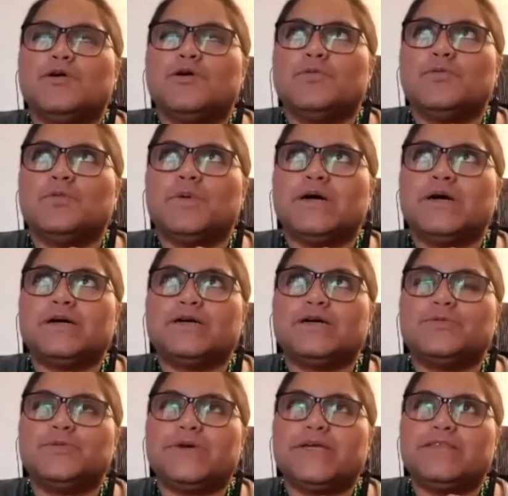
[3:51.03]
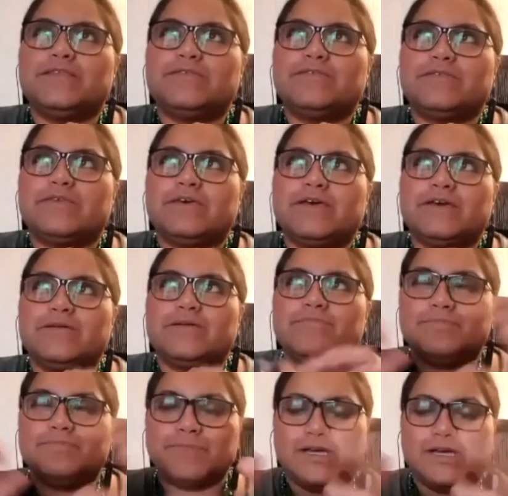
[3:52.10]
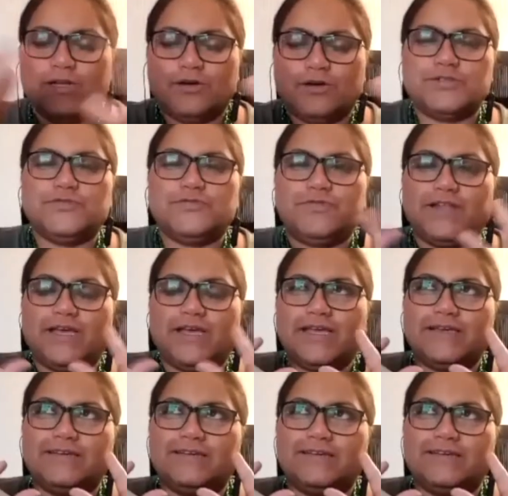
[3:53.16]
work with a lot of they're